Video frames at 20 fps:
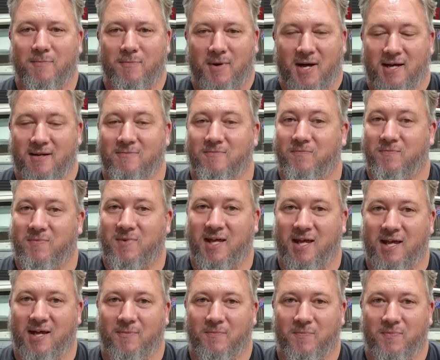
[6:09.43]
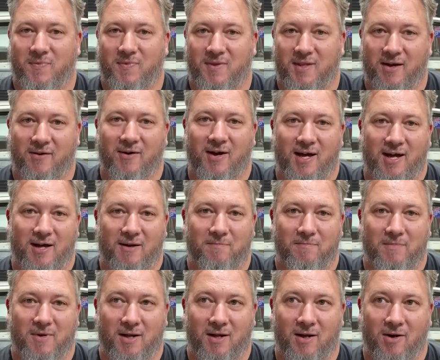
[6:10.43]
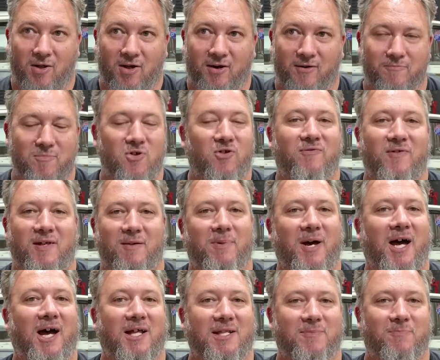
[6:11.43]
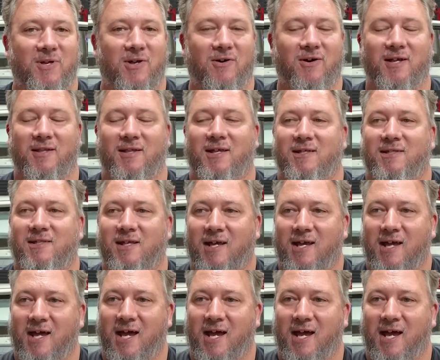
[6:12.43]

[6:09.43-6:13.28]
But yeah, there are a lot of moving parts behind this.